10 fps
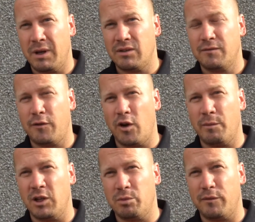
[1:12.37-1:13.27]
5
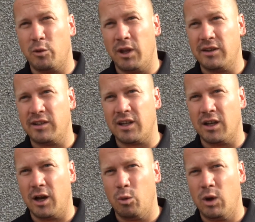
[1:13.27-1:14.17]
minutes before their
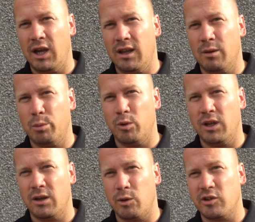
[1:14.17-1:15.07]
second goal, where the boy
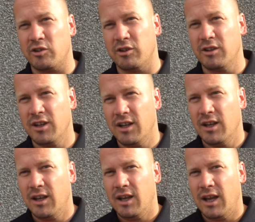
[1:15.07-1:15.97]
in question
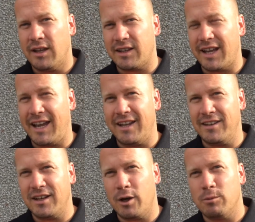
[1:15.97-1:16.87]
has had a hand
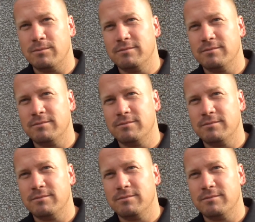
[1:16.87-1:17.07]
in the goal.